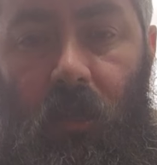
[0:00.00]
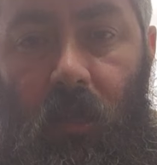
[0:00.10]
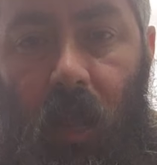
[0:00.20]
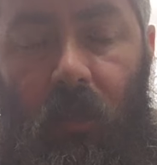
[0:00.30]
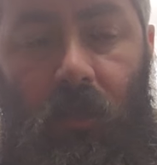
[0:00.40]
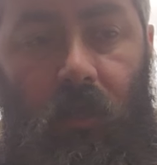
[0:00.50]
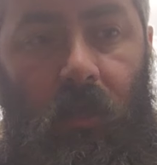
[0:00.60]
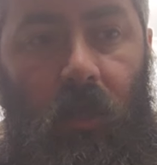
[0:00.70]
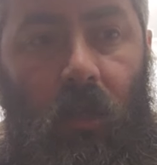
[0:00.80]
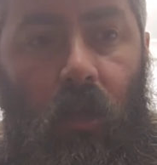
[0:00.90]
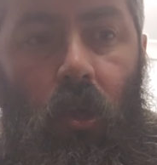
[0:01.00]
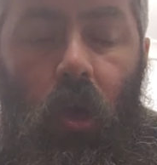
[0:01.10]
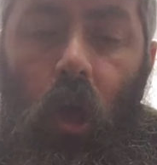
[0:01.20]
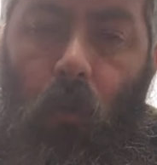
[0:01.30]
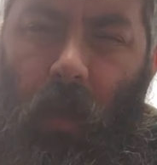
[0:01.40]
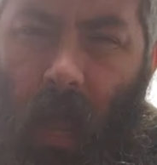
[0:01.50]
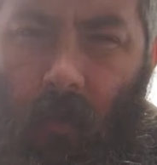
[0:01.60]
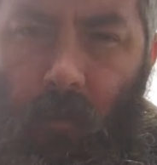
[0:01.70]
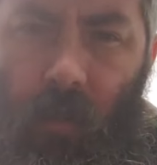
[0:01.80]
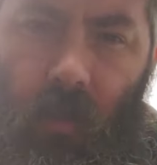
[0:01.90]
said today, she's, oh, we
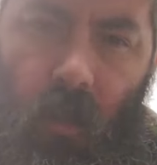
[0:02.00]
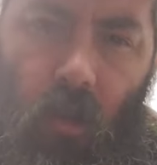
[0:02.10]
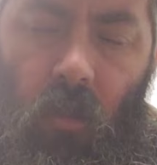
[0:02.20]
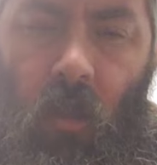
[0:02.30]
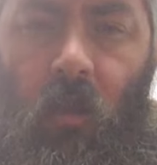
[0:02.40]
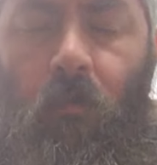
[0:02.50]
can't really tell